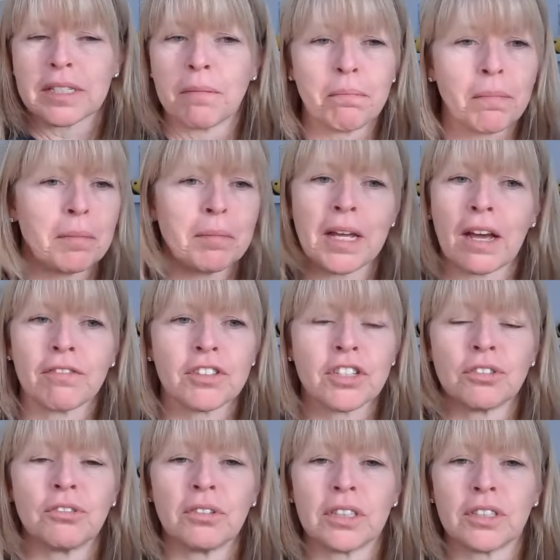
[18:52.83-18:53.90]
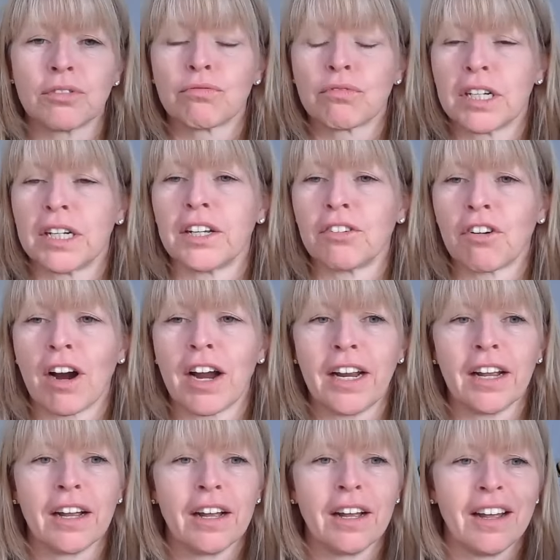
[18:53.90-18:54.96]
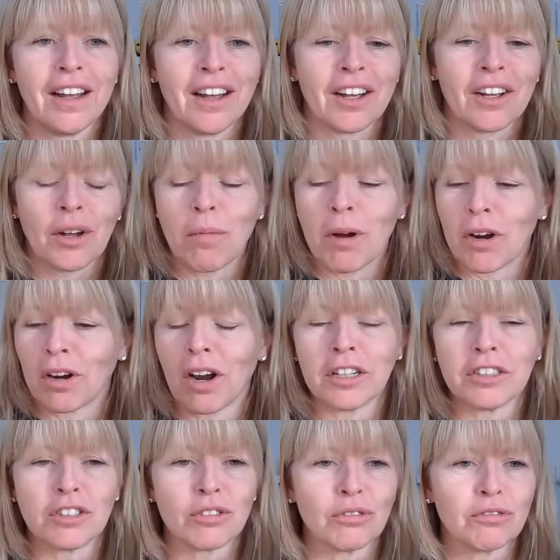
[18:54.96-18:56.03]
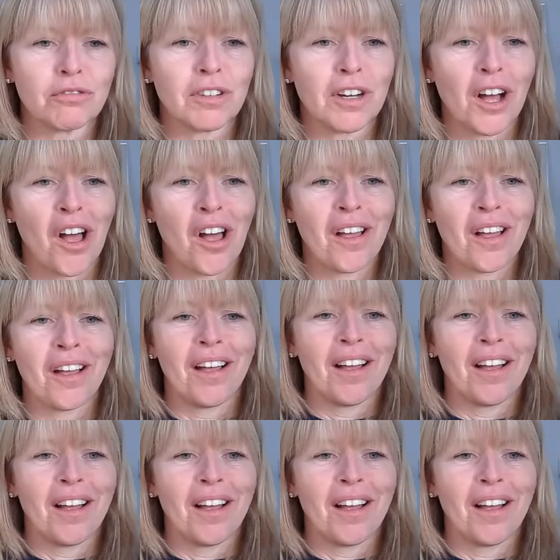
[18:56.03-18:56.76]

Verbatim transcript: then BPF tool is a really great command line tool for